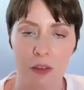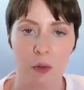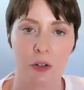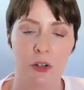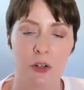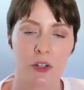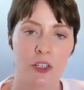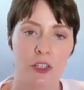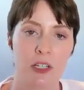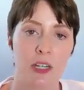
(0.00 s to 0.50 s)
you
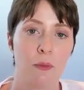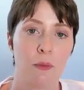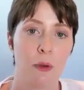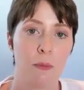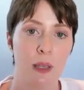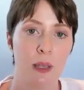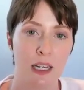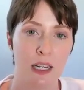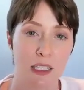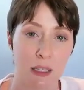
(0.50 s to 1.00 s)
understand
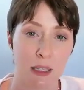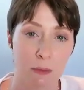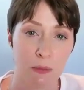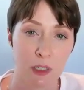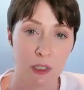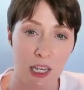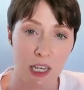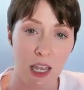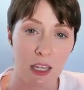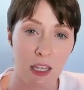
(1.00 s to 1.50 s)
what makes them
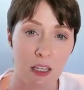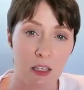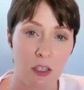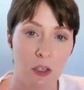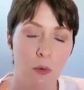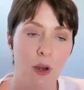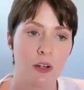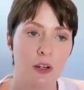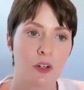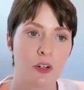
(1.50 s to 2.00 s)
tick,
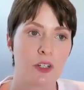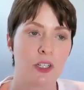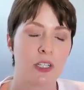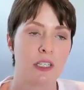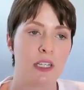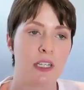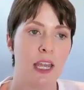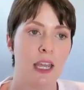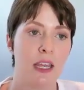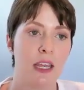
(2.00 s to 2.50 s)
you
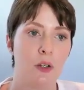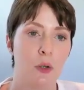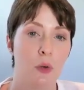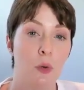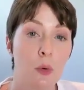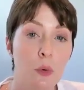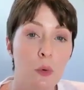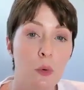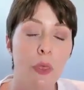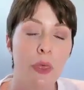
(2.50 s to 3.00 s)
understand
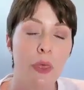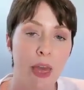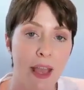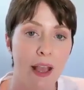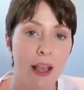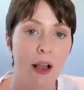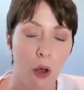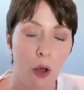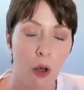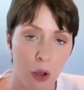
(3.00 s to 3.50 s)
who
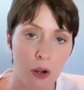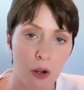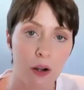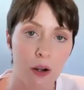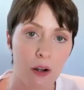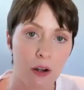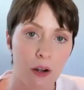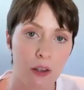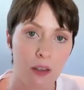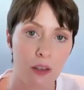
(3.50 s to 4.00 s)
they
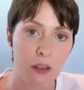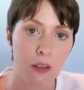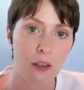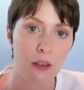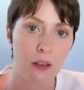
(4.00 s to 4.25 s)
are,